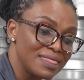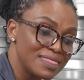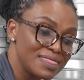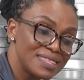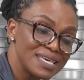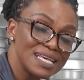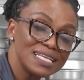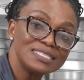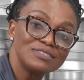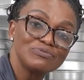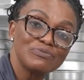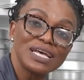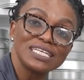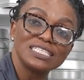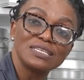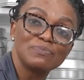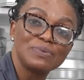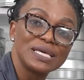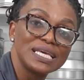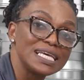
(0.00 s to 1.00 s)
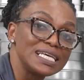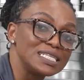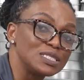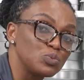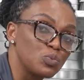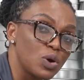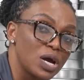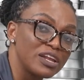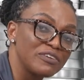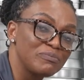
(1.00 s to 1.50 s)
This recipe is
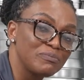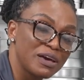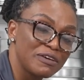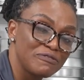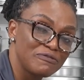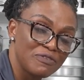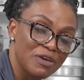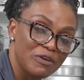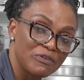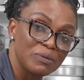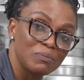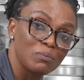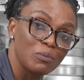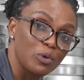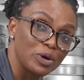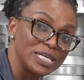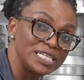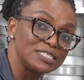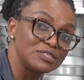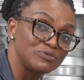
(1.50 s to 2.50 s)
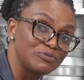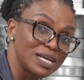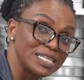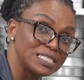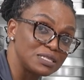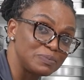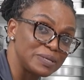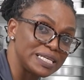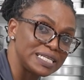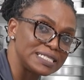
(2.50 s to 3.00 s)
one of my very moist
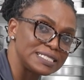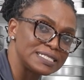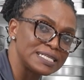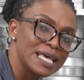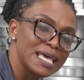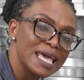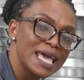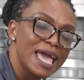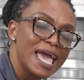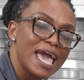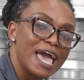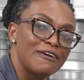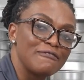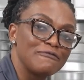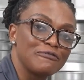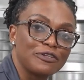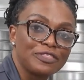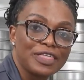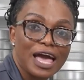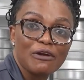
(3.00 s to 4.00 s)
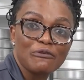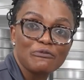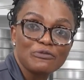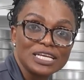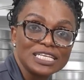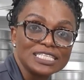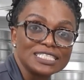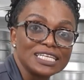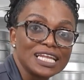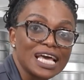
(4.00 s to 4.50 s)
recipes. And for that
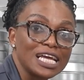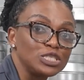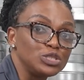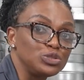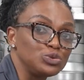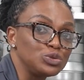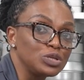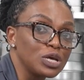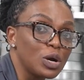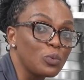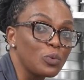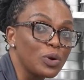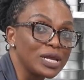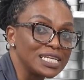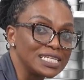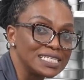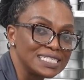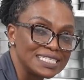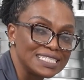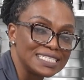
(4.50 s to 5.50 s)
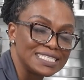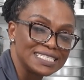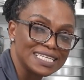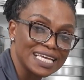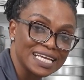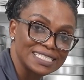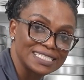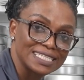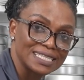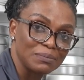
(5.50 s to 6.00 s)
reason, I do not want it to
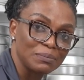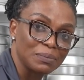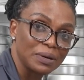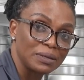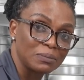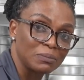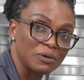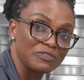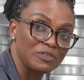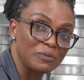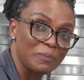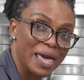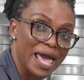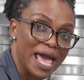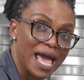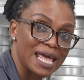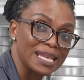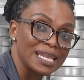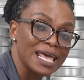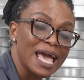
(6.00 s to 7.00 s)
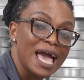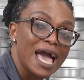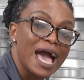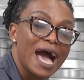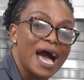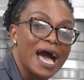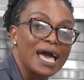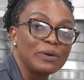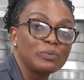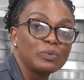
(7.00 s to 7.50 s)
stick to the bottom of the pan.
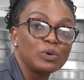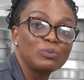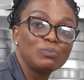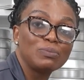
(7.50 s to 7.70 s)
I will